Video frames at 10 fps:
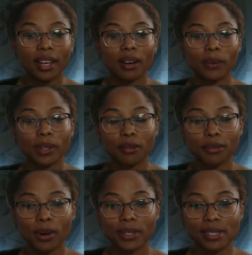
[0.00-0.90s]
And we look
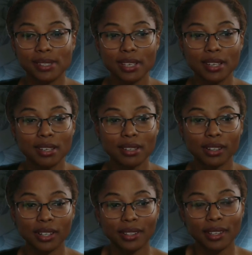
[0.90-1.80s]
forward to seeing you
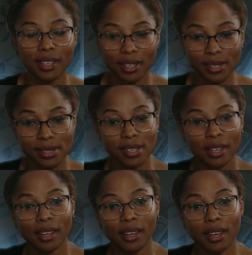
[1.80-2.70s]
on the next
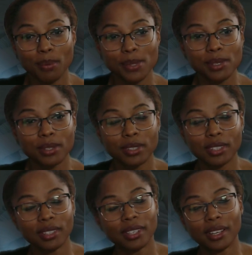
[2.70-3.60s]
episode.
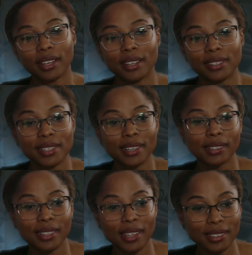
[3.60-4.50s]

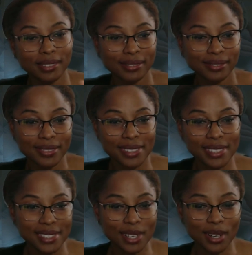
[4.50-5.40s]
Until then,
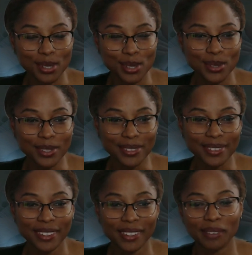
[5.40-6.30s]
talk soon.
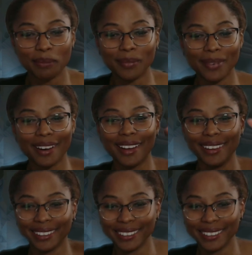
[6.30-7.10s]
Bye.